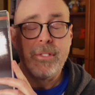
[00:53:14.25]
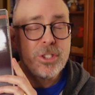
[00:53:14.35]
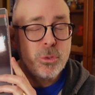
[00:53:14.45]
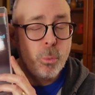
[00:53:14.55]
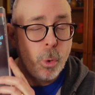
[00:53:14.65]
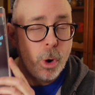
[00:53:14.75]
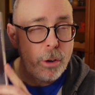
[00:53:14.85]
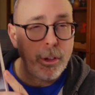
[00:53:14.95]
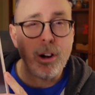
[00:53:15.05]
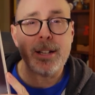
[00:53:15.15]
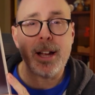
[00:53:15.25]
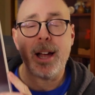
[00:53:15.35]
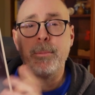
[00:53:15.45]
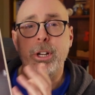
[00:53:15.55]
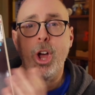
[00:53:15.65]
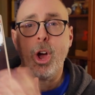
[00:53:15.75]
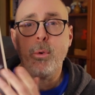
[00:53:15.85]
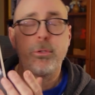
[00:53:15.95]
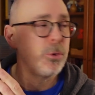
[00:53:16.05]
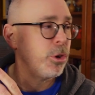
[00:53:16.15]
this is worth our time to
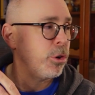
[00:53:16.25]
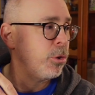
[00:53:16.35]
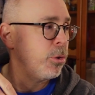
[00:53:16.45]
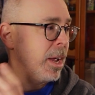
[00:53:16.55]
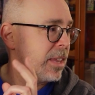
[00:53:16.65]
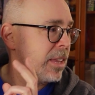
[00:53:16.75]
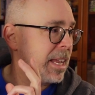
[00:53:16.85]
go through